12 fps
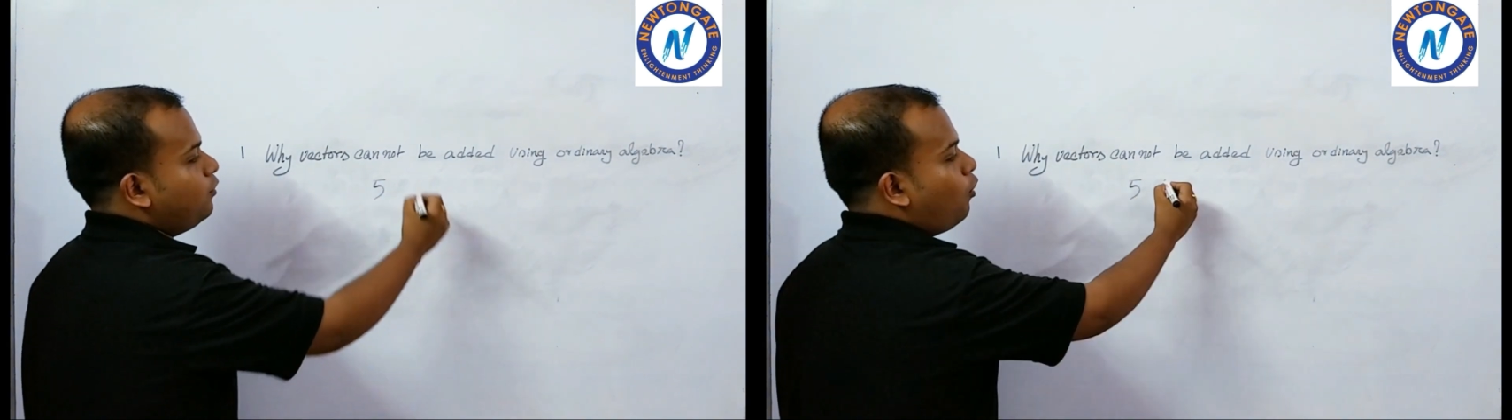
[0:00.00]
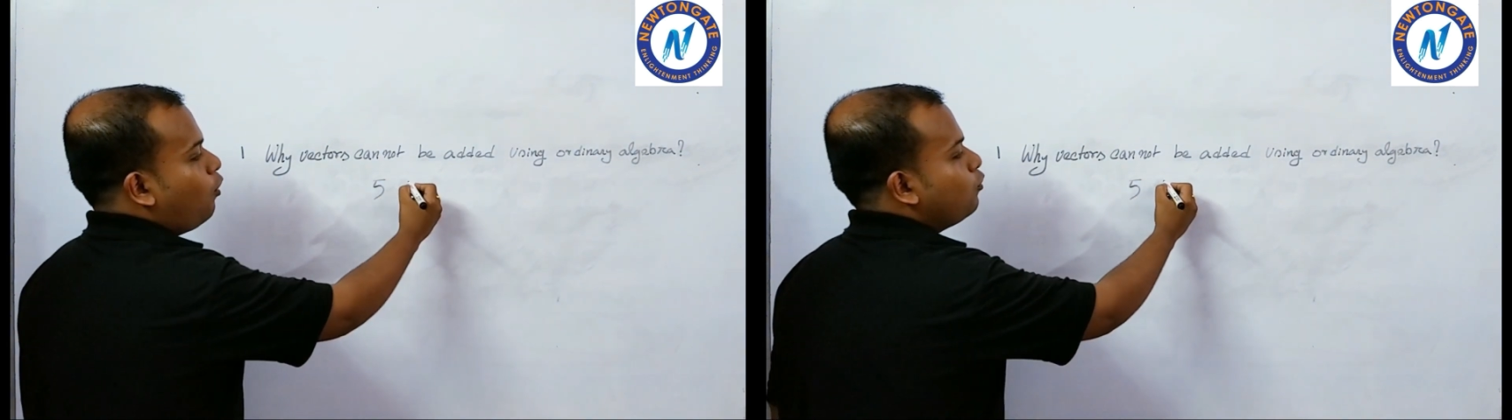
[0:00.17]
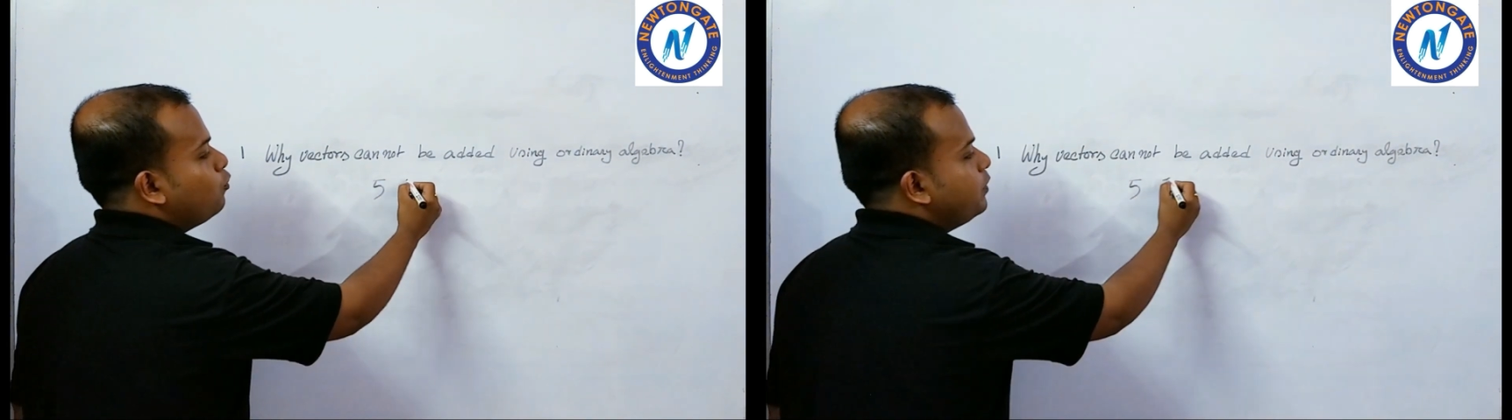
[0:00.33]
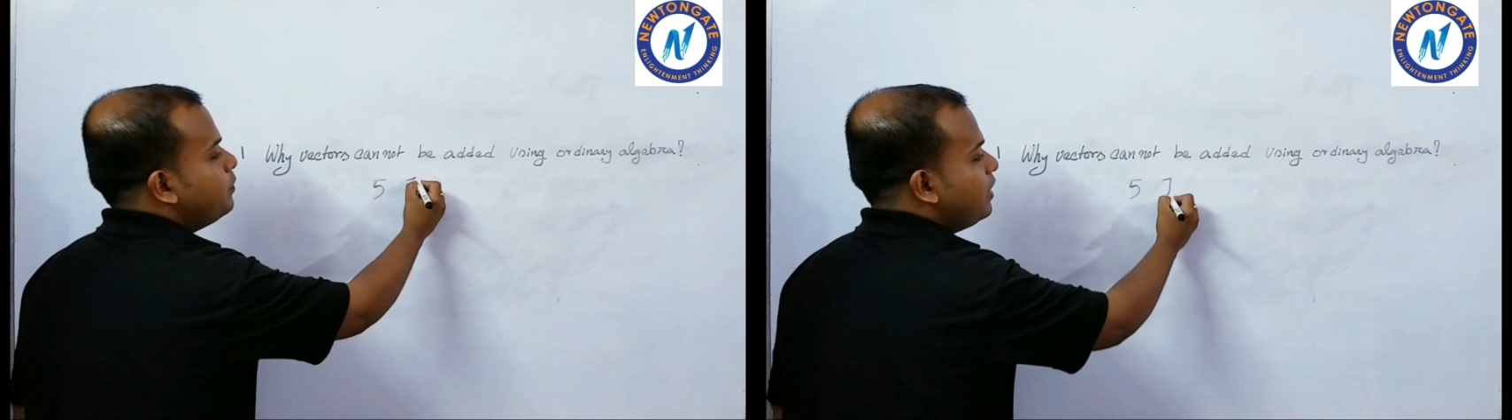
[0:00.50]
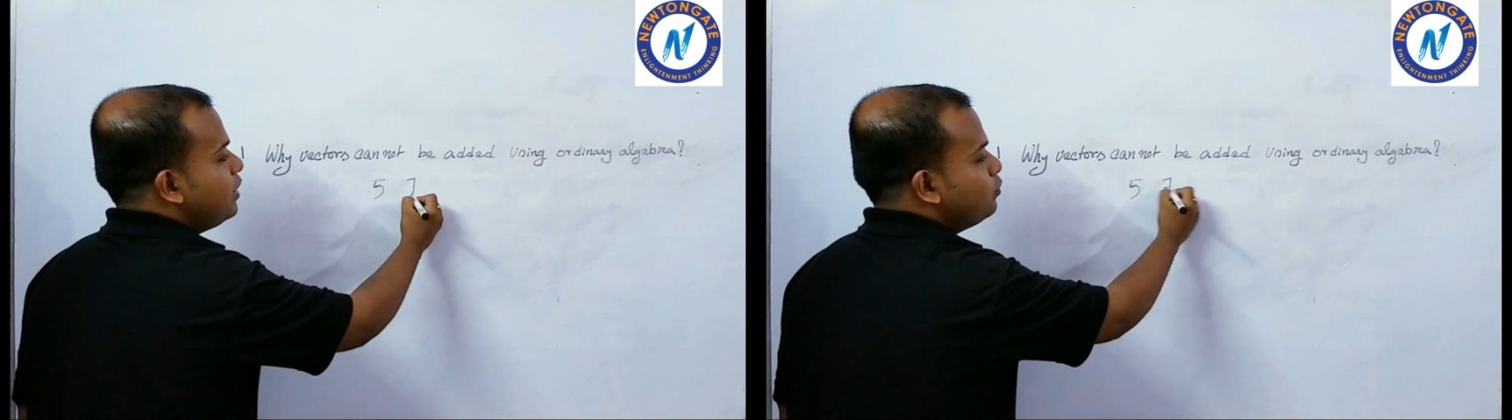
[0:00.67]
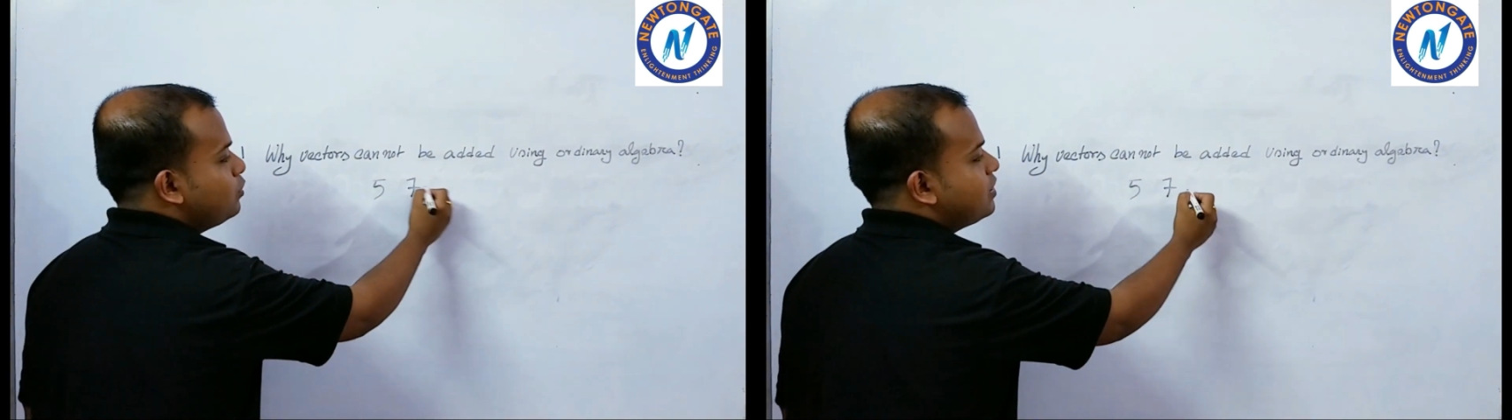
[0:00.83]
or we
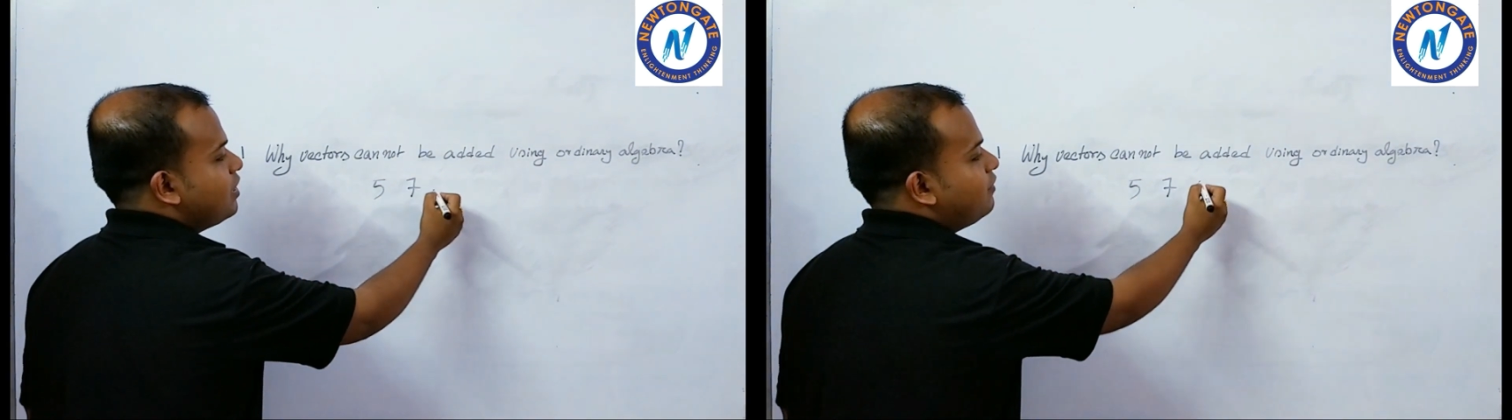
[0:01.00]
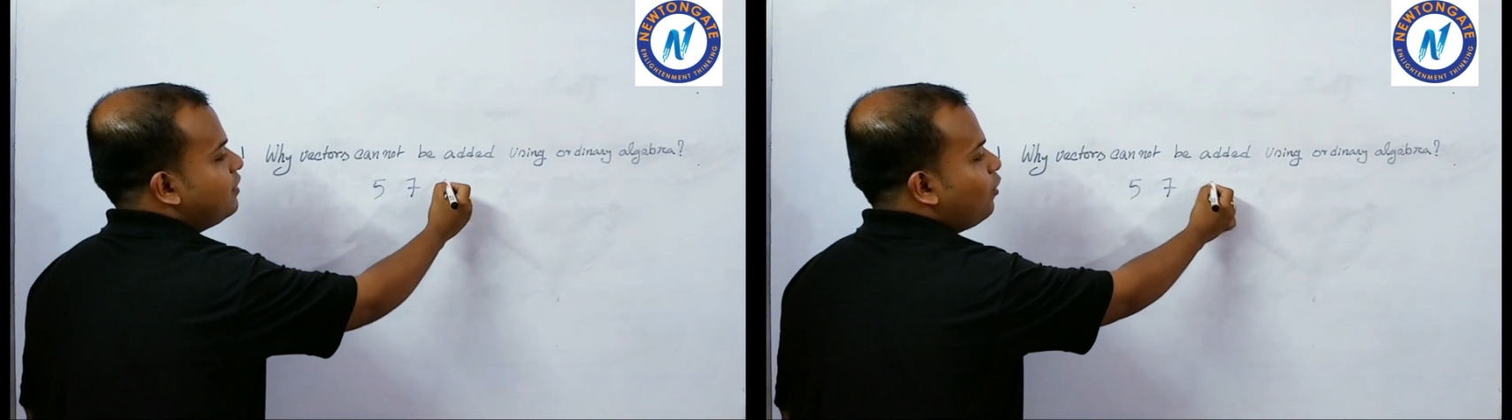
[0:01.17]
may use 7,